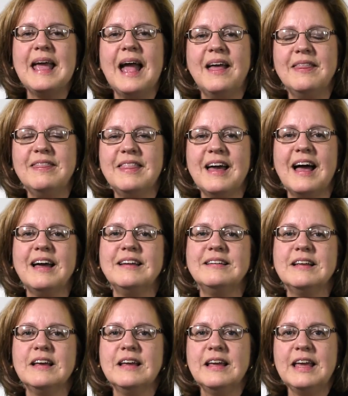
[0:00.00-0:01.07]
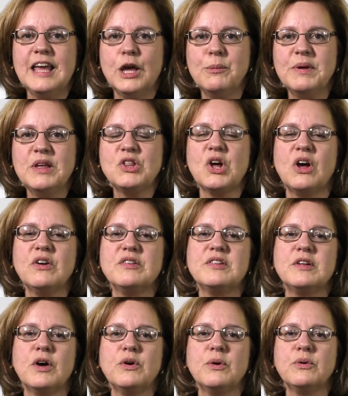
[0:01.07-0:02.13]
And that image
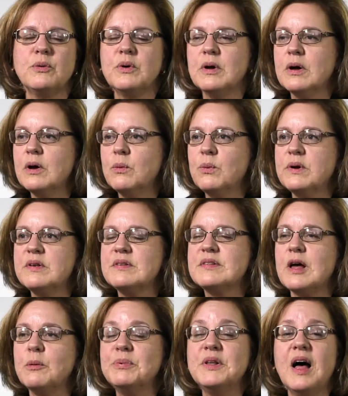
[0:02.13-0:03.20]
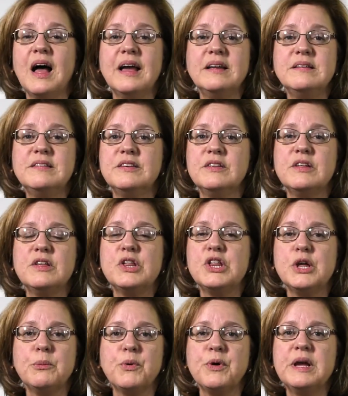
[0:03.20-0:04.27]
also was applied to the
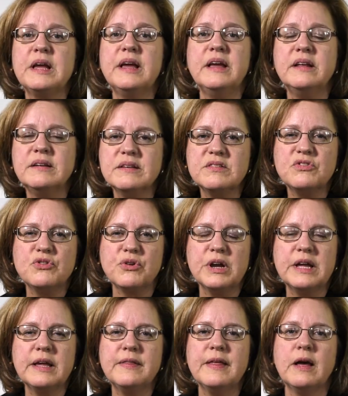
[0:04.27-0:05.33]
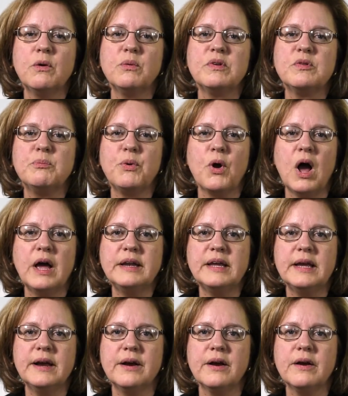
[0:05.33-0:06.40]
shimmering industry that was brought
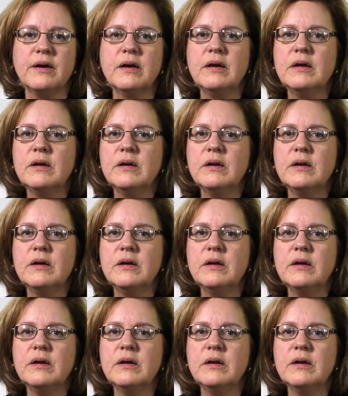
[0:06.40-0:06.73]
here